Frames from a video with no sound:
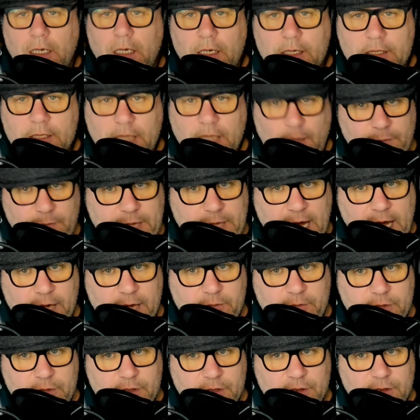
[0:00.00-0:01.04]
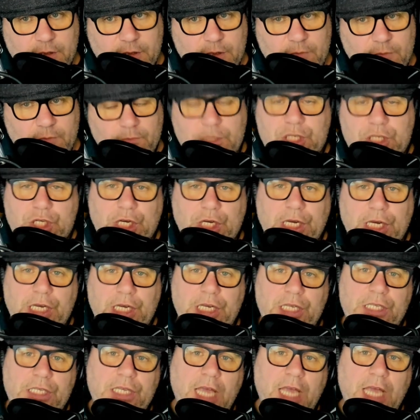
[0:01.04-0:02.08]
Sometimes
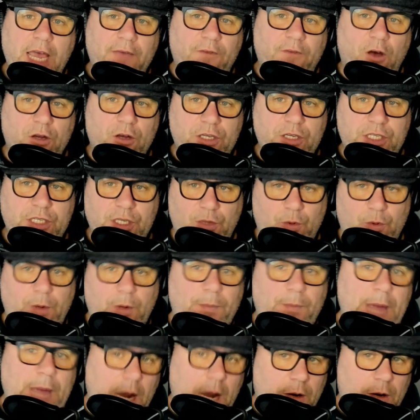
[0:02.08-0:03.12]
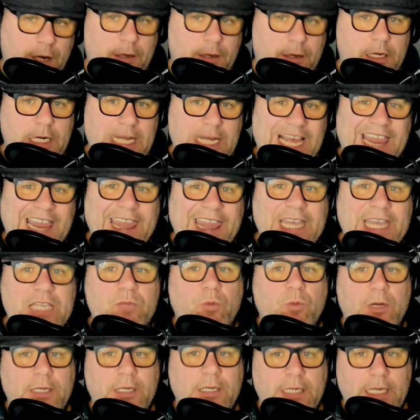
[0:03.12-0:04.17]
machines have auxiliary power. This
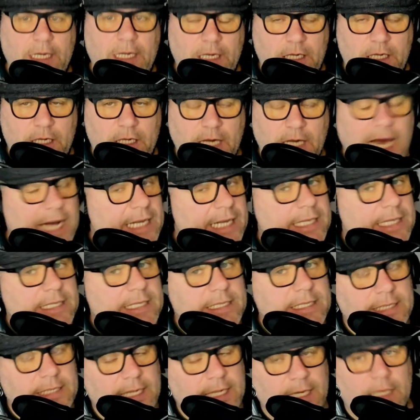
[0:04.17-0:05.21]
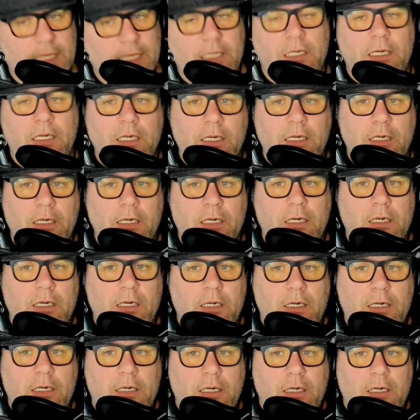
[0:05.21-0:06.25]
one did. I didn't see it.
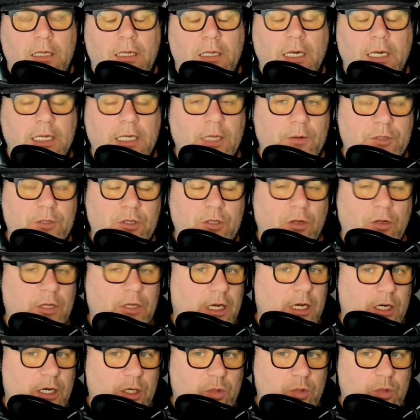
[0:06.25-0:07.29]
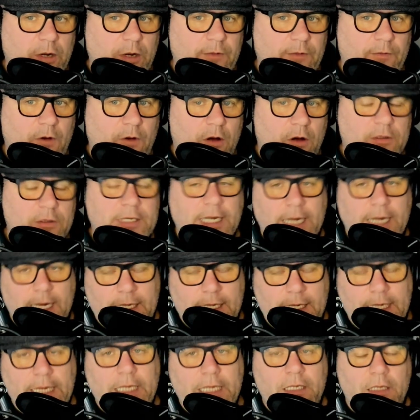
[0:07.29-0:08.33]
Luckily, it was only 120 volts. I got
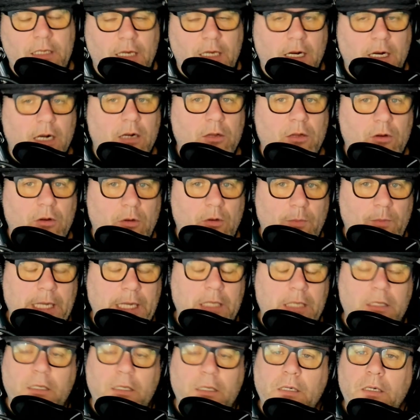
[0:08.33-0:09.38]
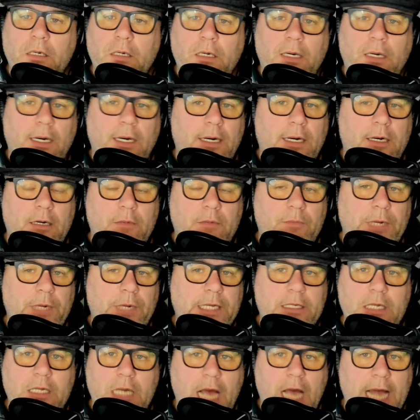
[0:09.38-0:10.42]
hit, hurt a little bit,
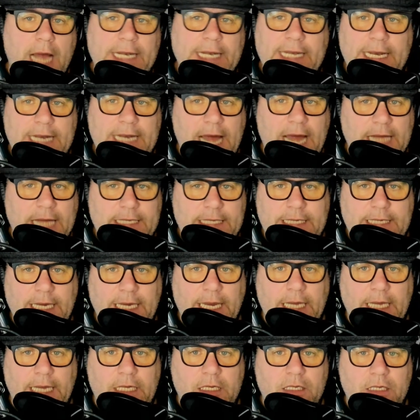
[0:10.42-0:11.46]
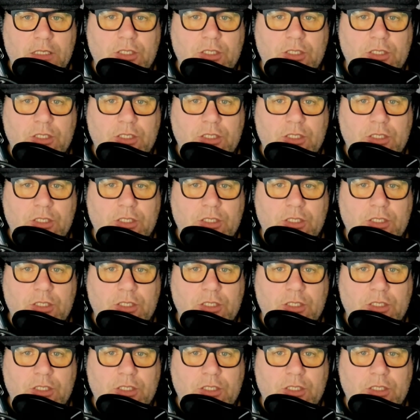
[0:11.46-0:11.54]
but I did not see it.